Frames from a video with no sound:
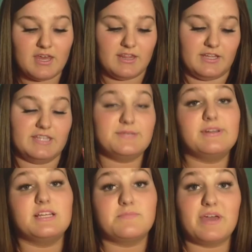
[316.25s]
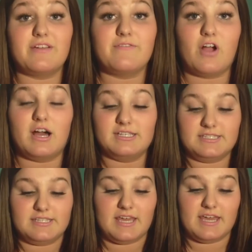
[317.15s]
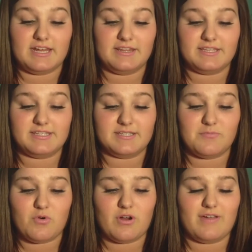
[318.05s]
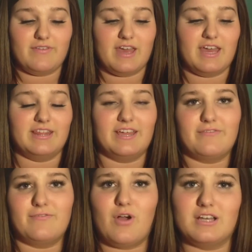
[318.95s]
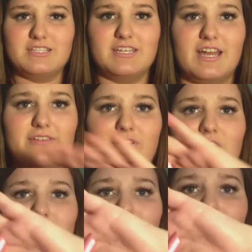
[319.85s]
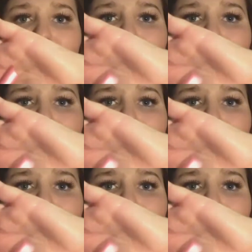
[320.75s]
Now this one is Pink Frost, and this is more of a like frosty kind of color.